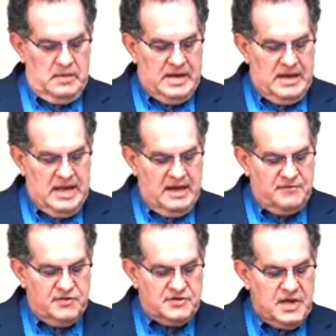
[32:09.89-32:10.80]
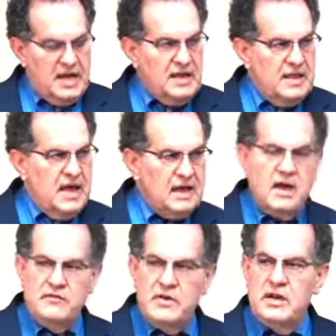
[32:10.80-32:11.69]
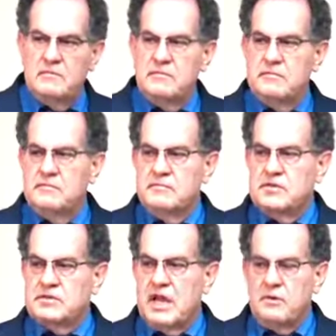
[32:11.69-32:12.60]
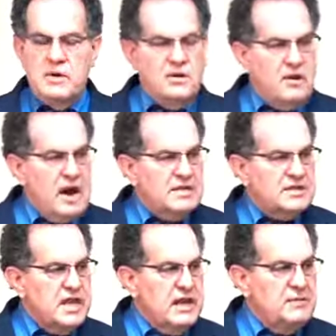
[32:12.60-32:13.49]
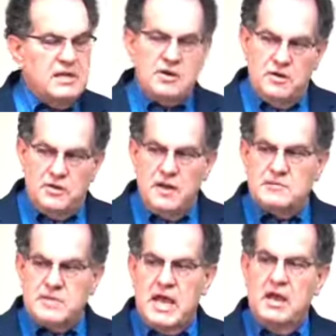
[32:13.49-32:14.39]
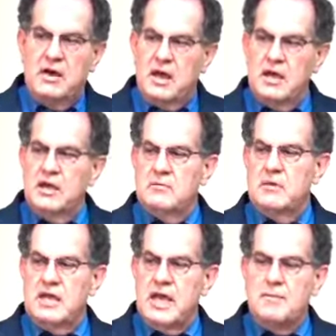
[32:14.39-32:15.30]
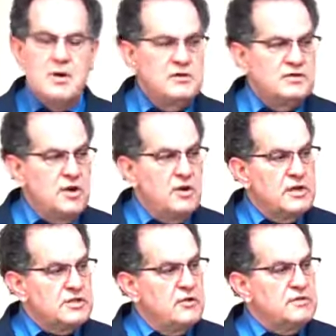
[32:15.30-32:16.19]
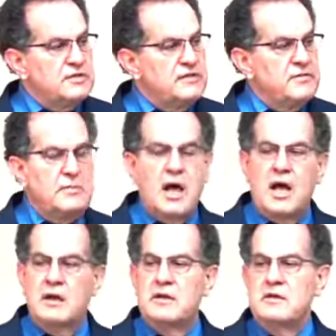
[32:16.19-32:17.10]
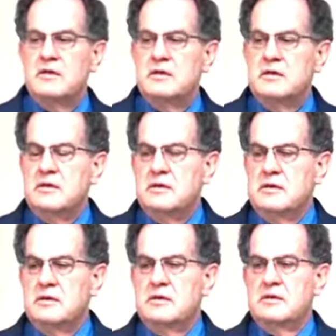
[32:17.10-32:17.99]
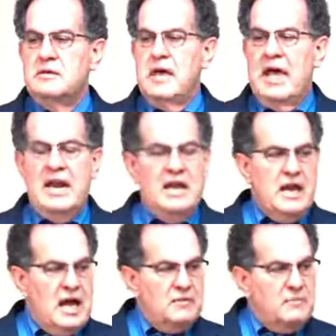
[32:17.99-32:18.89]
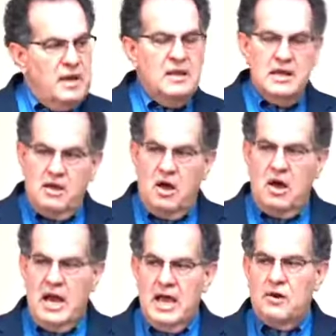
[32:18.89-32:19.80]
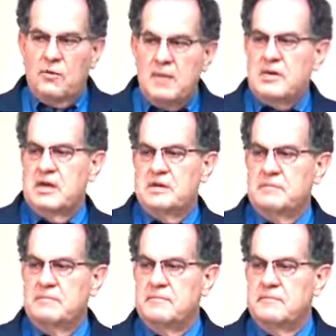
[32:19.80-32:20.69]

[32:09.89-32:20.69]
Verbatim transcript: But they have forsaken thy covenant. Just like when Christ came, they turned thumbs down on him. He came on his own, his own received him not. Had it not been that God had a remnant,